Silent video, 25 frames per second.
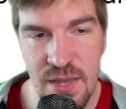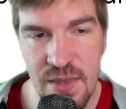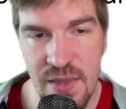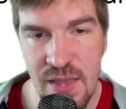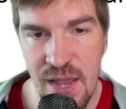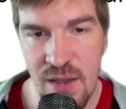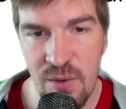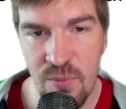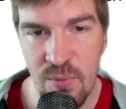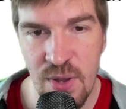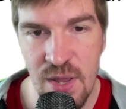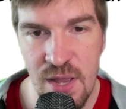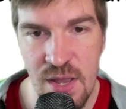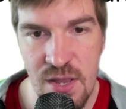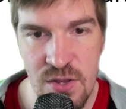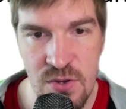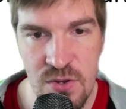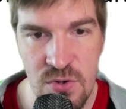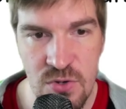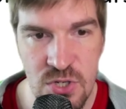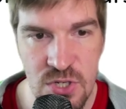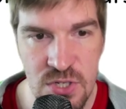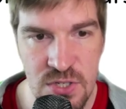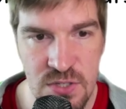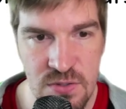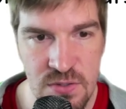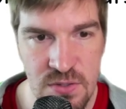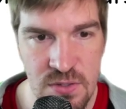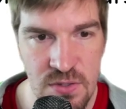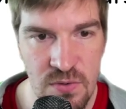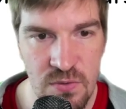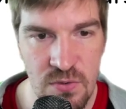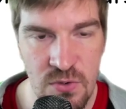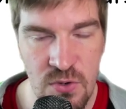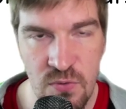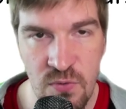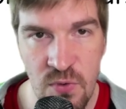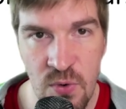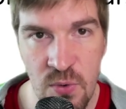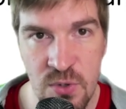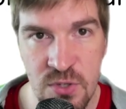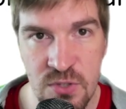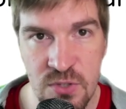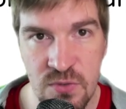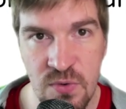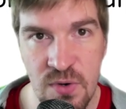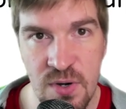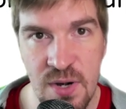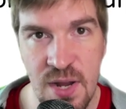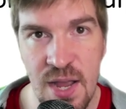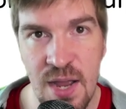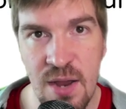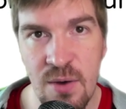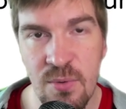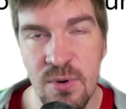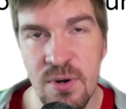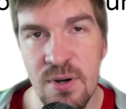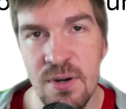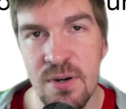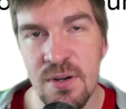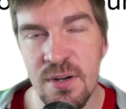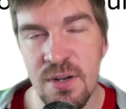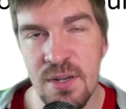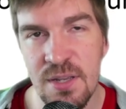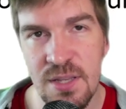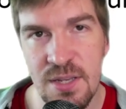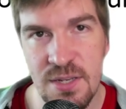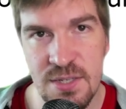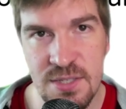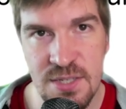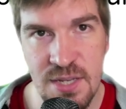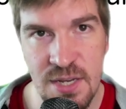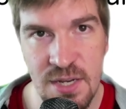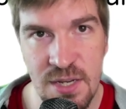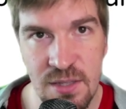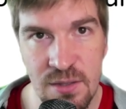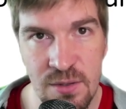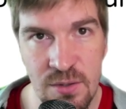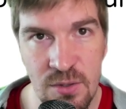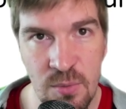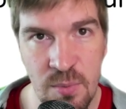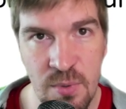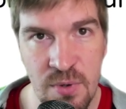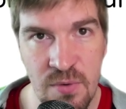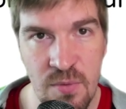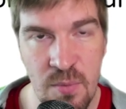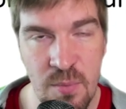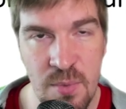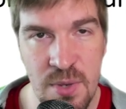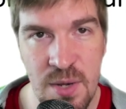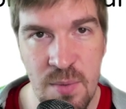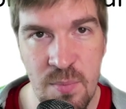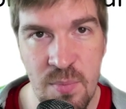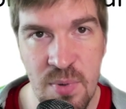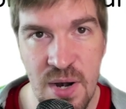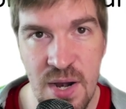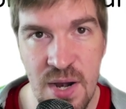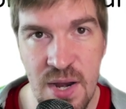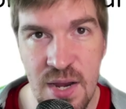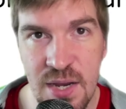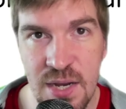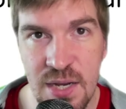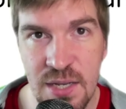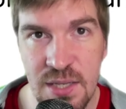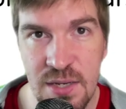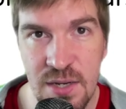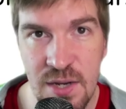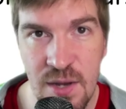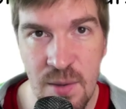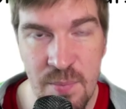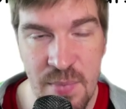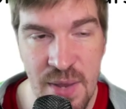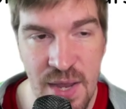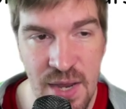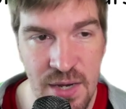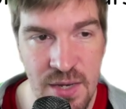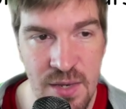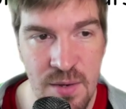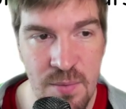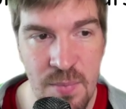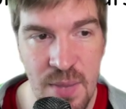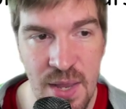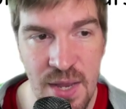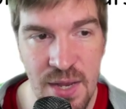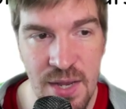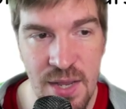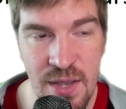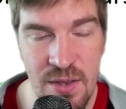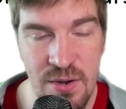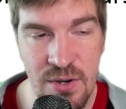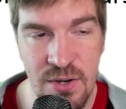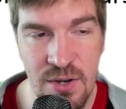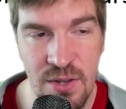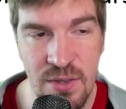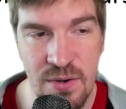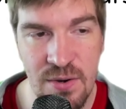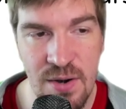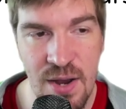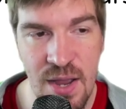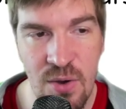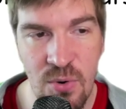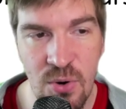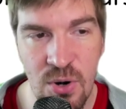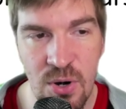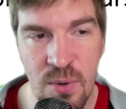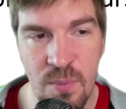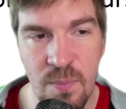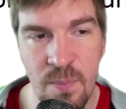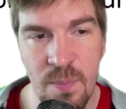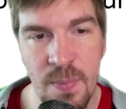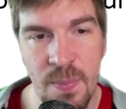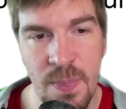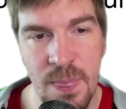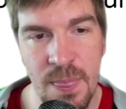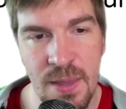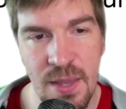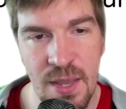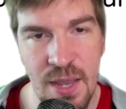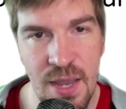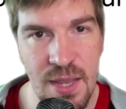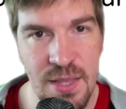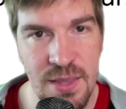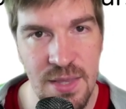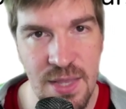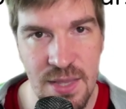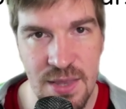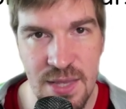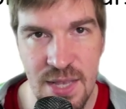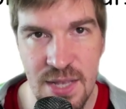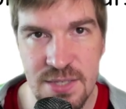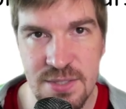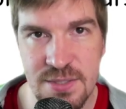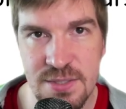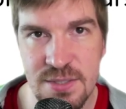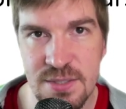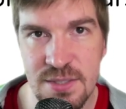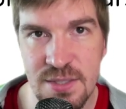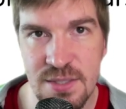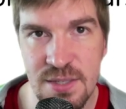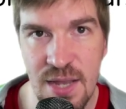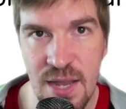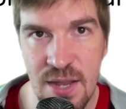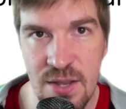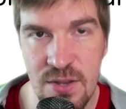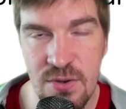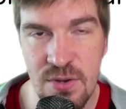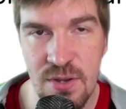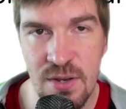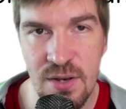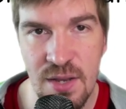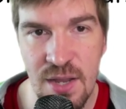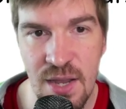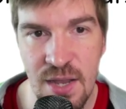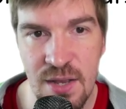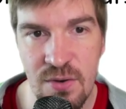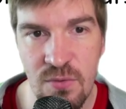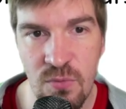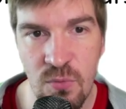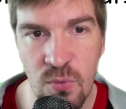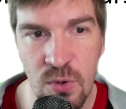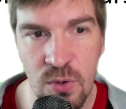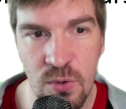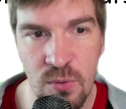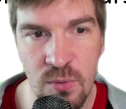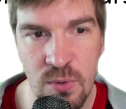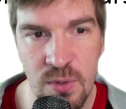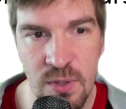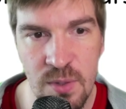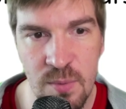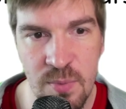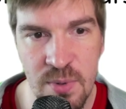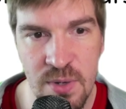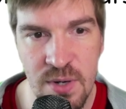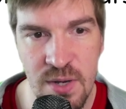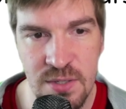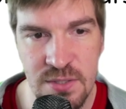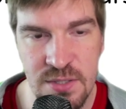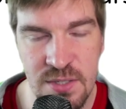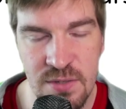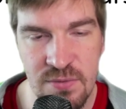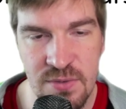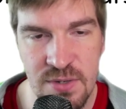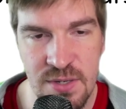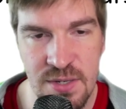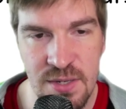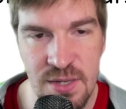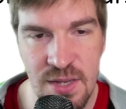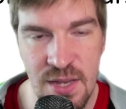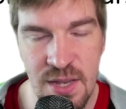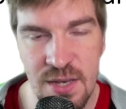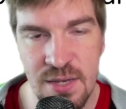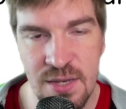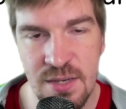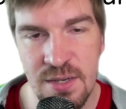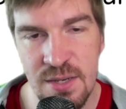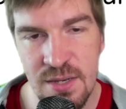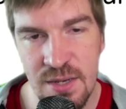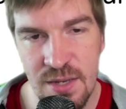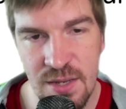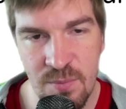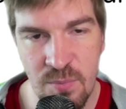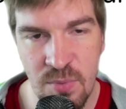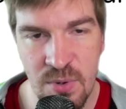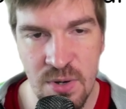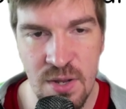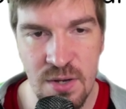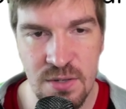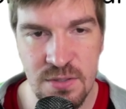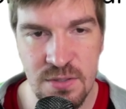And then that way you focus for an hour, and you take a little bit of a mini break, and you come back, you bang out another hour. And then that's how you can kind of work really productive, and